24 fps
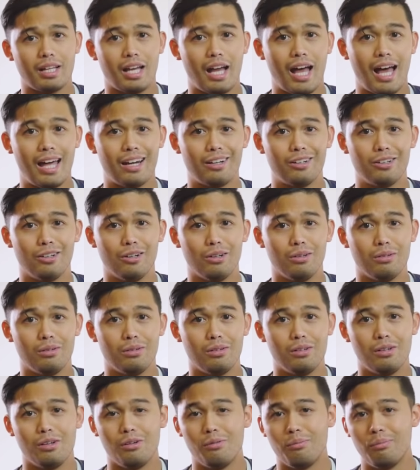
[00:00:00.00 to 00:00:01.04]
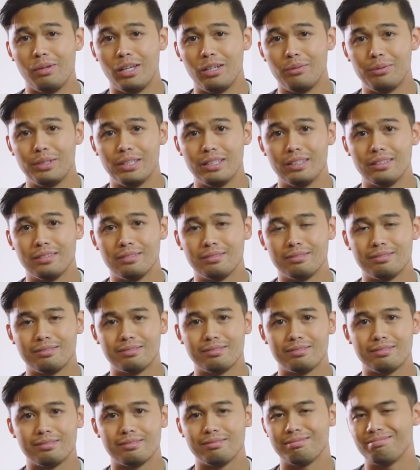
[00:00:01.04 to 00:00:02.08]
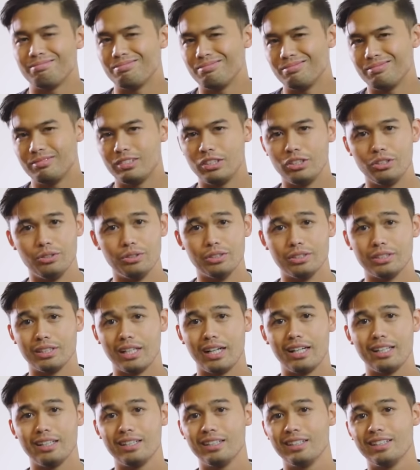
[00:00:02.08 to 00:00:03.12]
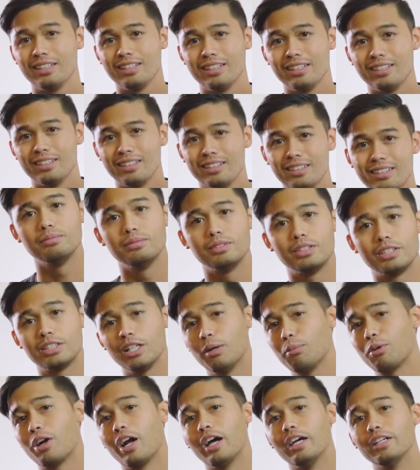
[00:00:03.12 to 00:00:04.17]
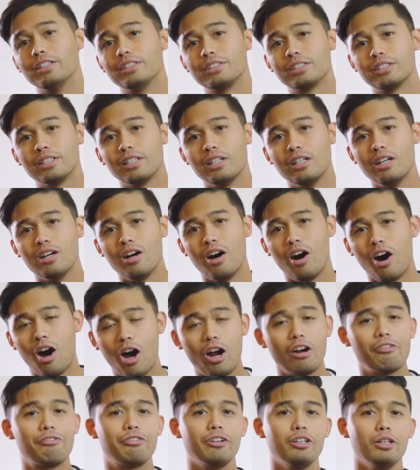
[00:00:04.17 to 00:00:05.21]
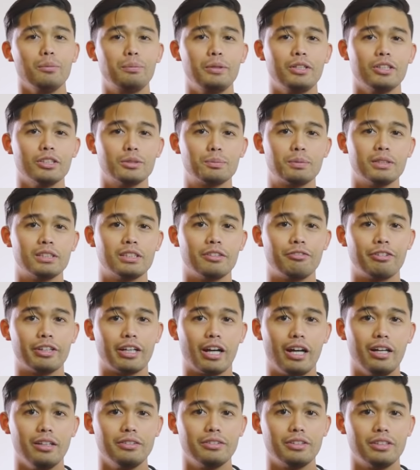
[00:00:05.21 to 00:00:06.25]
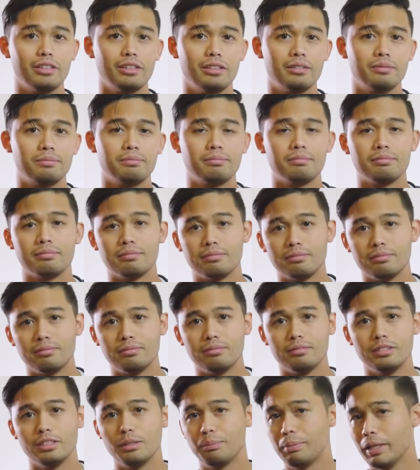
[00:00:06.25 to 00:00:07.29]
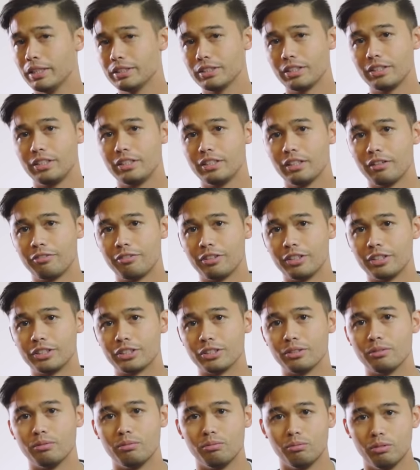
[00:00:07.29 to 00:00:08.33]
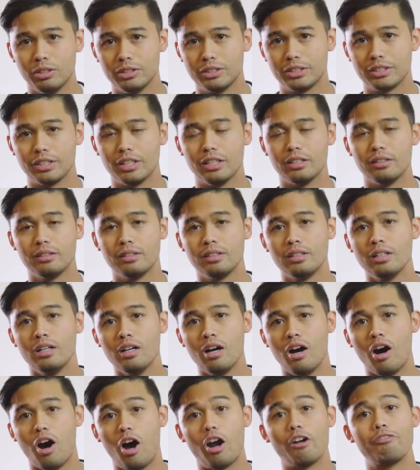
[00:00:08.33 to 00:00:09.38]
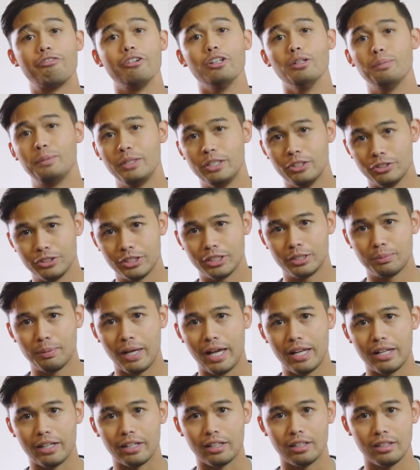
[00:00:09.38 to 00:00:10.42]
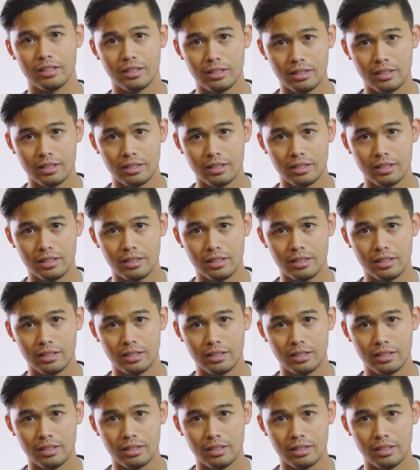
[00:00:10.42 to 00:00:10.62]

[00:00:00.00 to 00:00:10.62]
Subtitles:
I don't know, maybe you decide. To summarize, are Filipinos Pacific Islander? It depends on your definition, once again. Are Filipinos Hispanic?